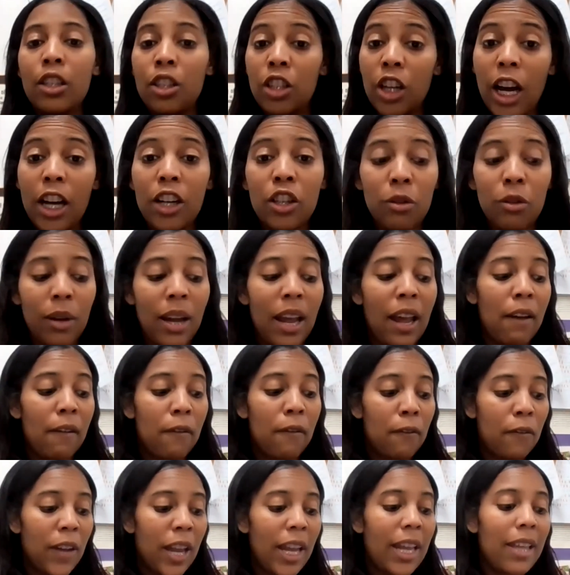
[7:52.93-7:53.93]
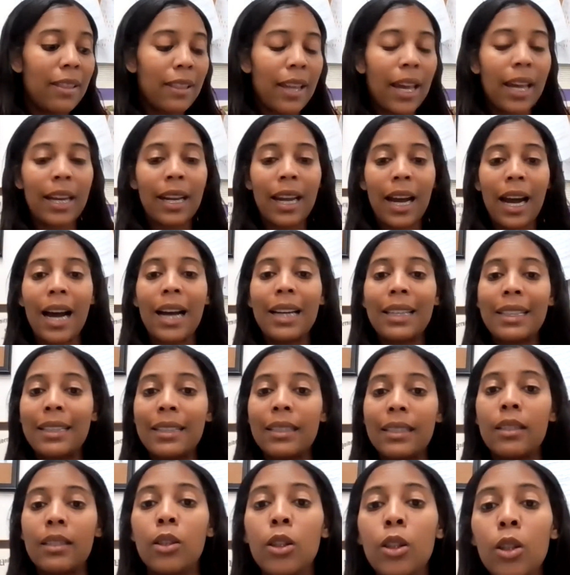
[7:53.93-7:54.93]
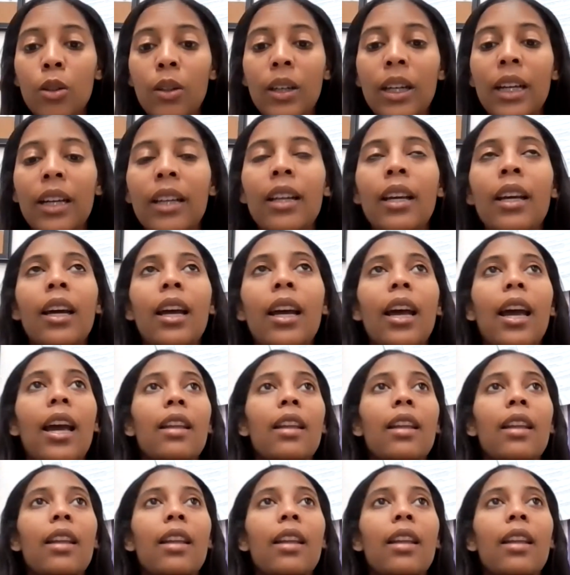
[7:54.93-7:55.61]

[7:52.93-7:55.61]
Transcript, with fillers: Joshua had faith that God could do it.